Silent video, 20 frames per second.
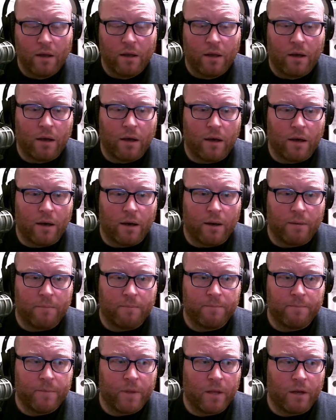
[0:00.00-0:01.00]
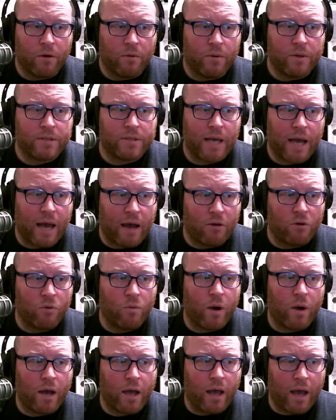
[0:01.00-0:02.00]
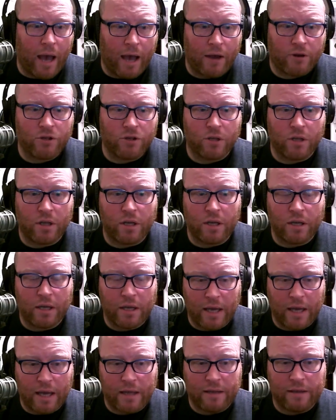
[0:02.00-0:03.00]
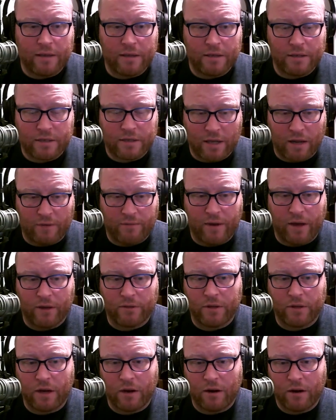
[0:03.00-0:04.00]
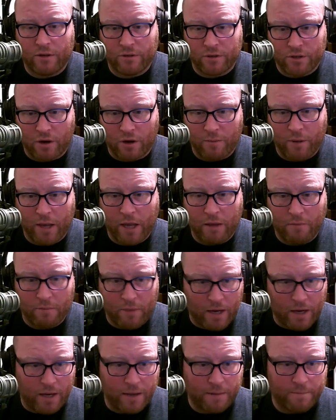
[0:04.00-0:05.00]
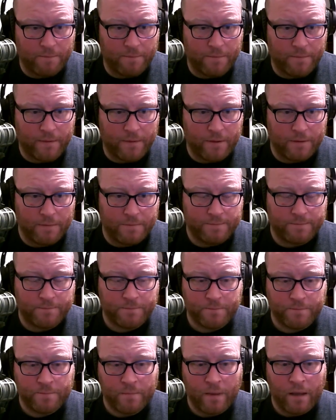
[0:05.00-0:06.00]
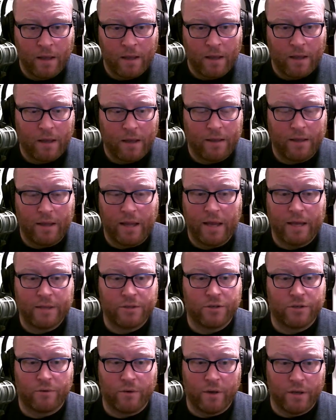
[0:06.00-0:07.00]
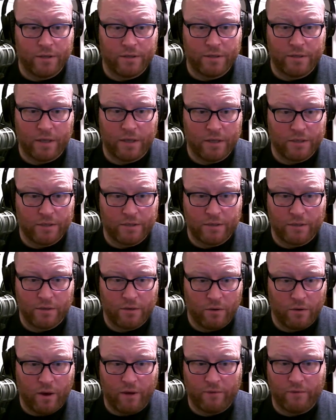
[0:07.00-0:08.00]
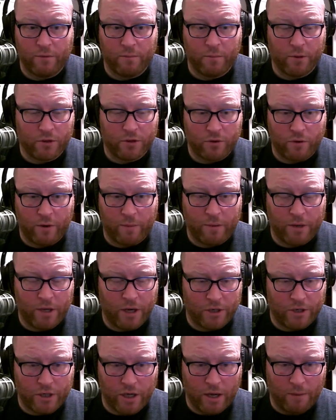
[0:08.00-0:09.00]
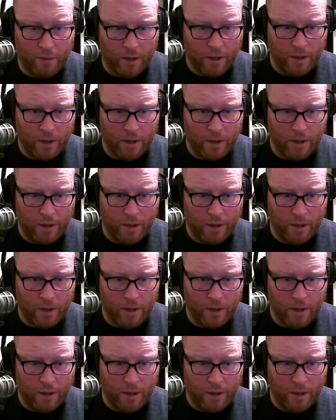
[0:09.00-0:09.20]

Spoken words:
It's how do I actually get this stuff out there and start making money? And the answer is you have to build your reputation up,